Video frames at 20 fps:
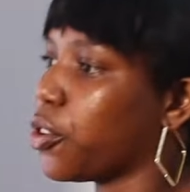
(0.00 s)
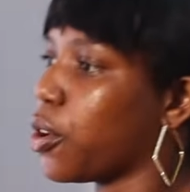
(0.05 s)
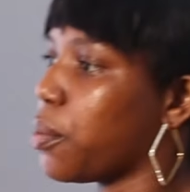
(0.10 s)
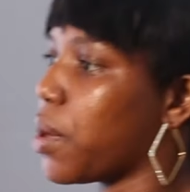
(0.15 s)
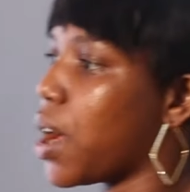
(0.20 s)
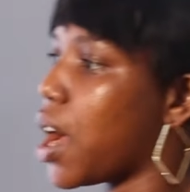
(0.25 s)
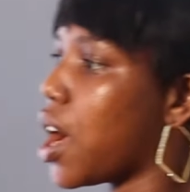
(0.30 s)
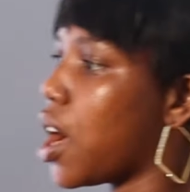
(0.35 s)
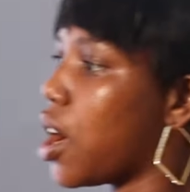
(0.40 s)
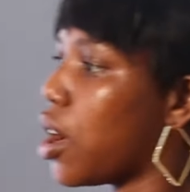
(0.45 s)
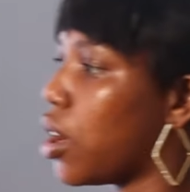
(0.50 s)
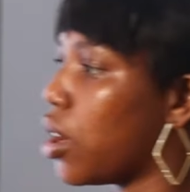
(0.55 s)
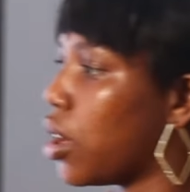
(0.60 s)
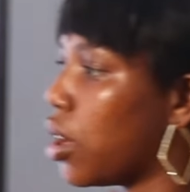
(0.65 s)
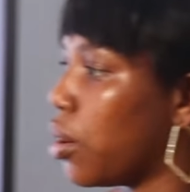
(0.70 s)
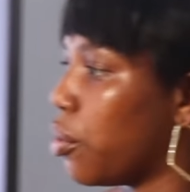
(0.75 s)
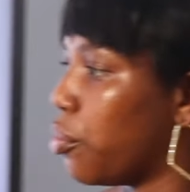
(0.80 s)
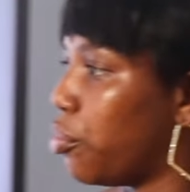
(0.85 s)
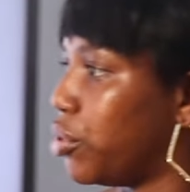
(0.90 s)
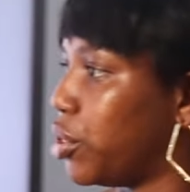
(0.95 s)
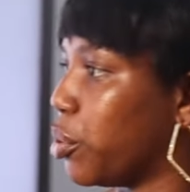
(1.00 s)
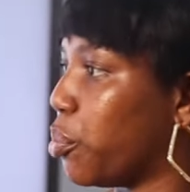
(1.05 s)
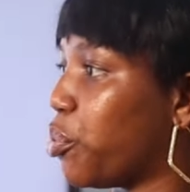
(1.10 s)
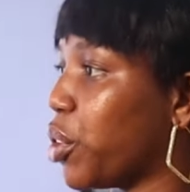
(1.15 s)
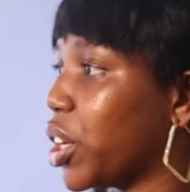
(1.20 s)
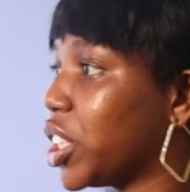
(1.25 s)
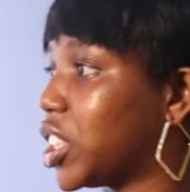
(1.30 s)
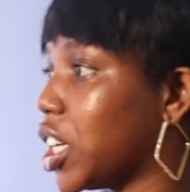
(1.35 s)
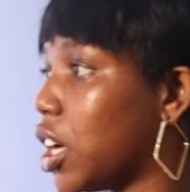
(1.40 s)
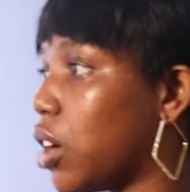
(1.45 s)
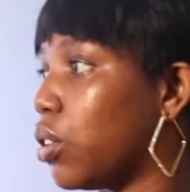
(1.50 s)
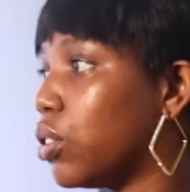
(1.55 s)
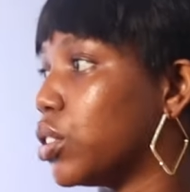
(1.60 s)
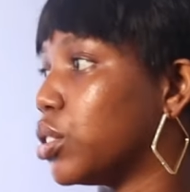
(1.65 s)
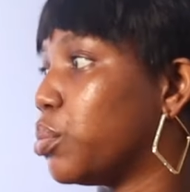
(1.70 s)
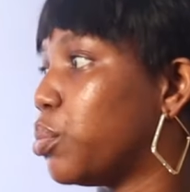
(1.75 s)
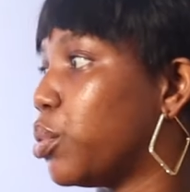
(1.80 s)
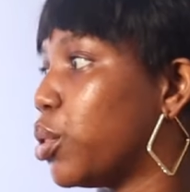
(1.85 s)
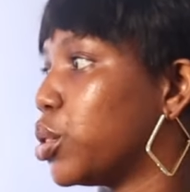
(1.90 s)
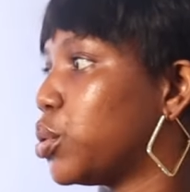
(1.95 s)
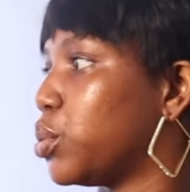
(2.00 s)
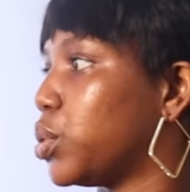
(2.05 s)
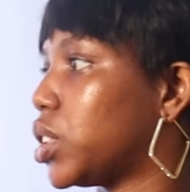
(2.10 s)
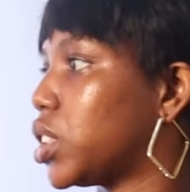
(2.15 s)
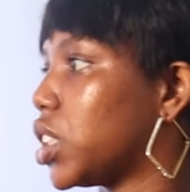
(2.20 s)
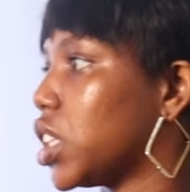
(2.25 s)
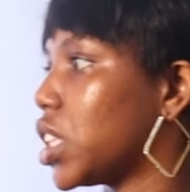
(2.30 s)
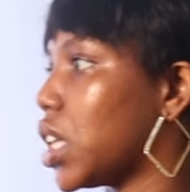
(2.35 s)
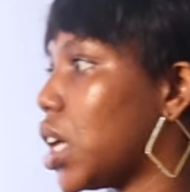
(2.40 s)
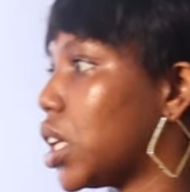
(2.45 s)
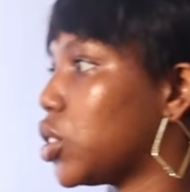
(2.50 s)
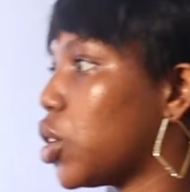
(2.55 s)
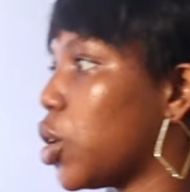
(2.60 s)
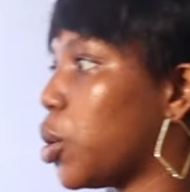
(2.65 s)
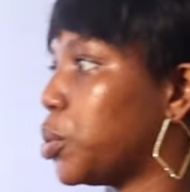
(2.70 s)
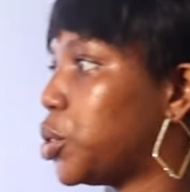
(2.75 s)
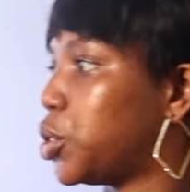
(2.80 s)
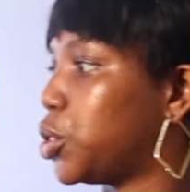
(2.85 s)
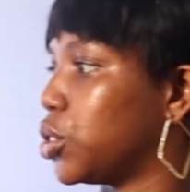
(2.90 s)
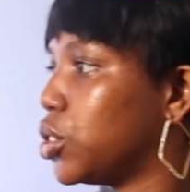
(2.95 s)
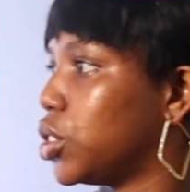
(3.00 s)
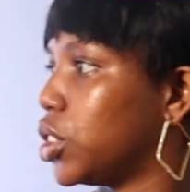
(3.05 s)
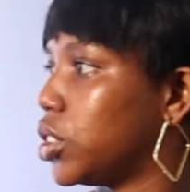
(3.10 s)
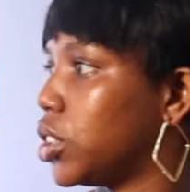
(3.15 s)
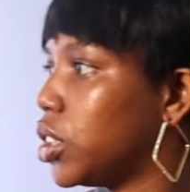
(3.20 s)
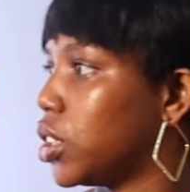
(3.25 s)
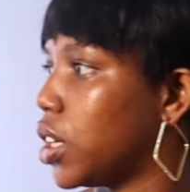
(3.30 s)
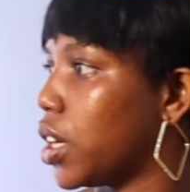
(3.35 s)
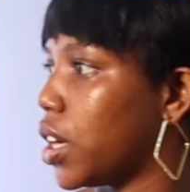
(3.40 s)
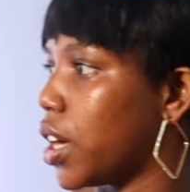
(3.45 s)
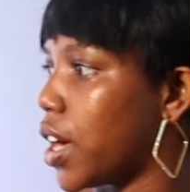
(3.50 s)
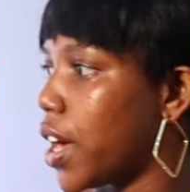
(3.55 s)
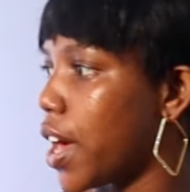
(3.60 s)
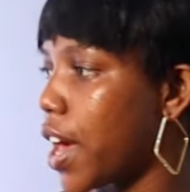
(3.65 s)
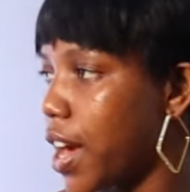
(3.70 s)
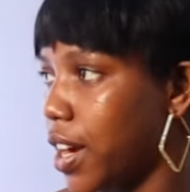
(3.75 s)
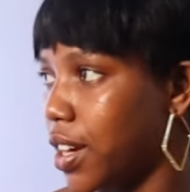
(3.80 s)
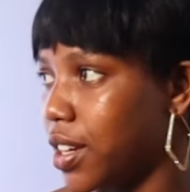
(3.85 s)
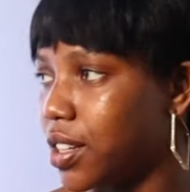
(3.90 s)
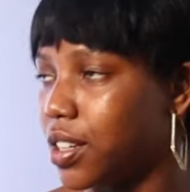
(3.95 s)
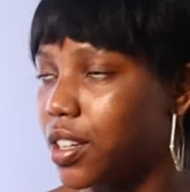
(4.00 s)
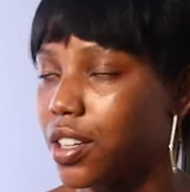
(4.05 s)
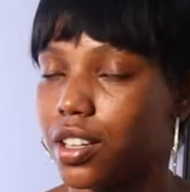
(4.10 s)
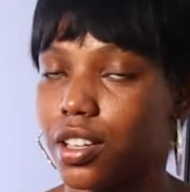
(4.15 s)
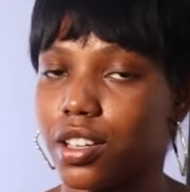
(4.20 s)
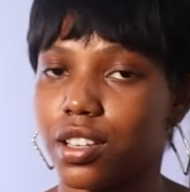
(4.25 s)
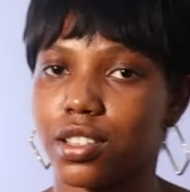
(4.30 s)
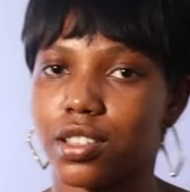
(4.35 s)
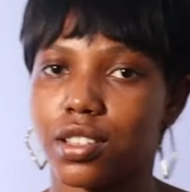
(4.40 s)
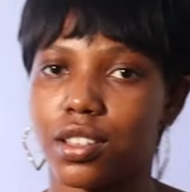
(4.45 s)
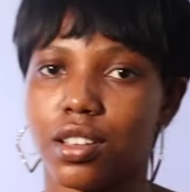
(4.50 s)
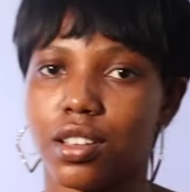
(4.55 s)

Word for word: from our, the breakdown on the board, we see that option A is